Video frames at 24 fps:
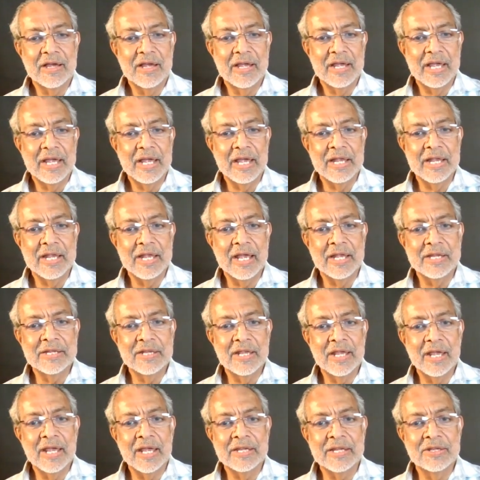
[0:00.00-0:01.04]
yeah. And,
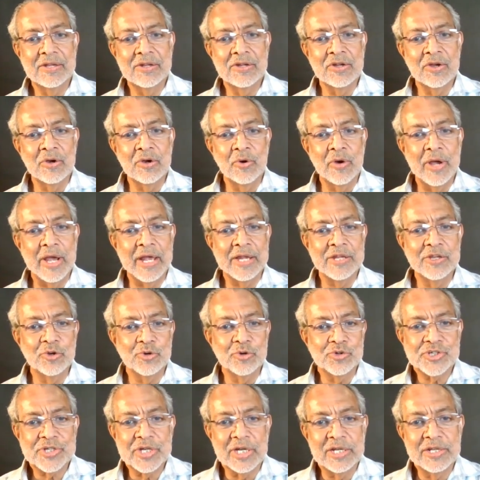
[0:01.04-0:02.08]
and, and, you know, and
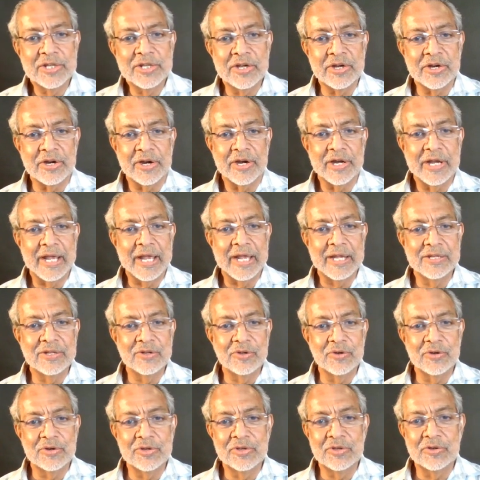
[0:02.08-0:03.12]
you're still here.
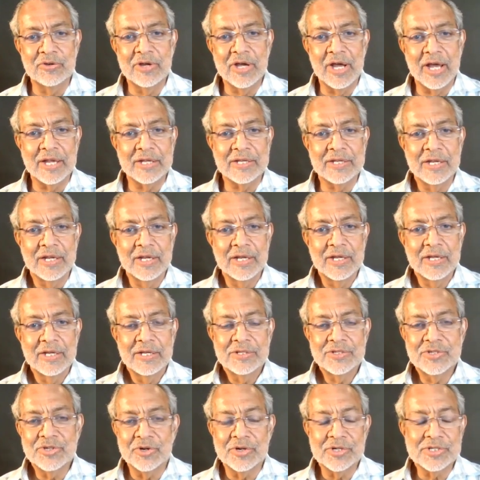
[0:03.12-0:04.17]
And you, you got
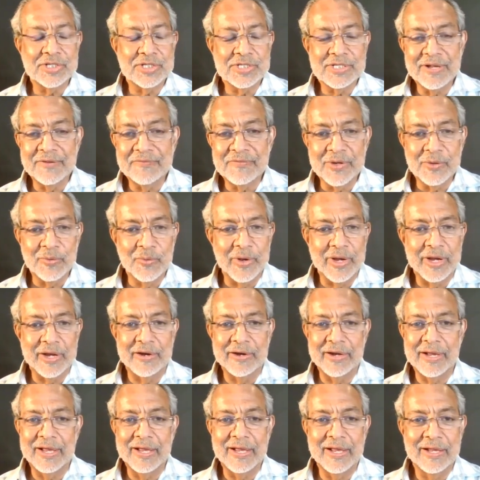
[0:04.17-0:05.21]
churches
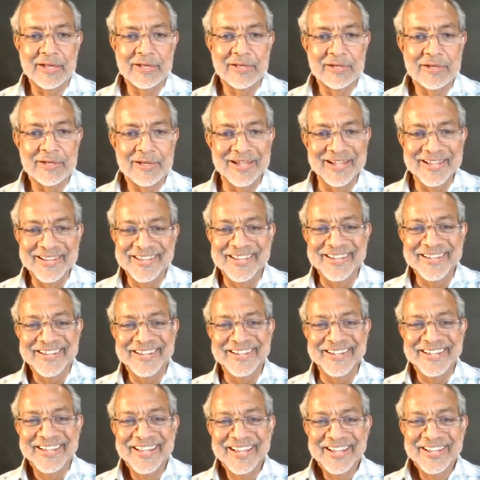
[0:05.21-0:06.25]
everywhere, and
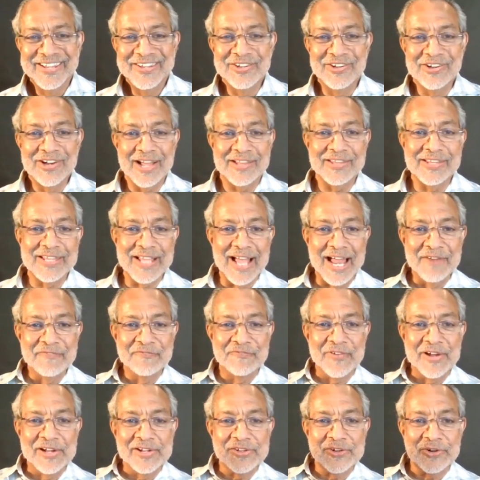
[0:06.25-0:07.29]
you got this
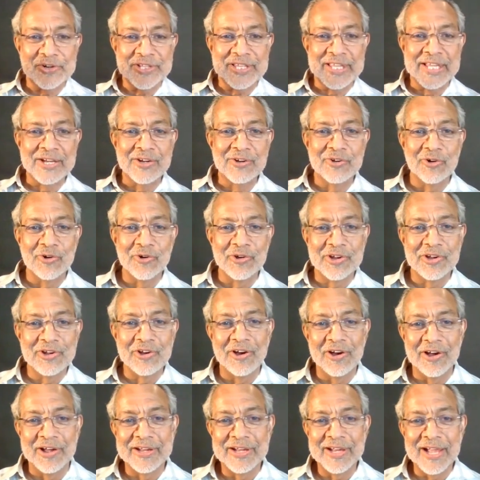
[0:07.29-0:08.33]
unfiltered thing
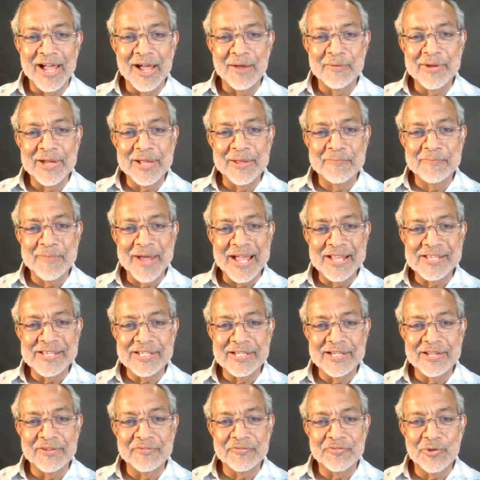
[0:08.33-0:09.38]
going on. I mean,
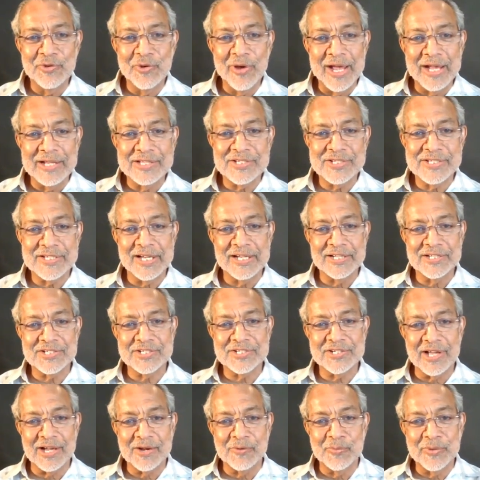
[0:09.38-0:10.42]
imagine if you had still
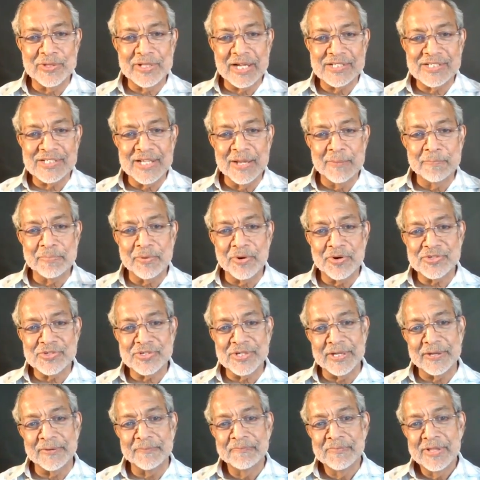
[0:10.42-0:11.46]
stuck with that same
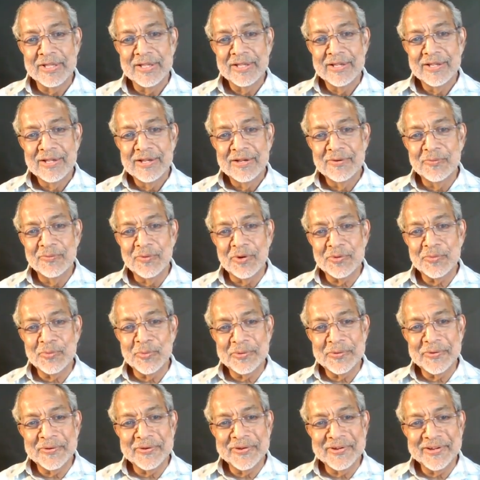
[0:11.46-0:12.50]
person. You're right. What
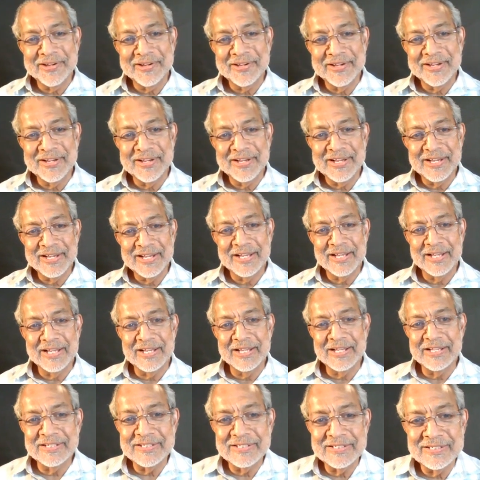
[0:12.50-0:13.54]
would, You're
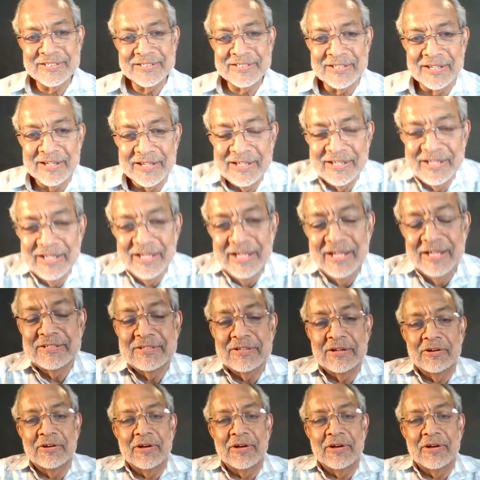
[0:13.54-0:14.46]
right. And so many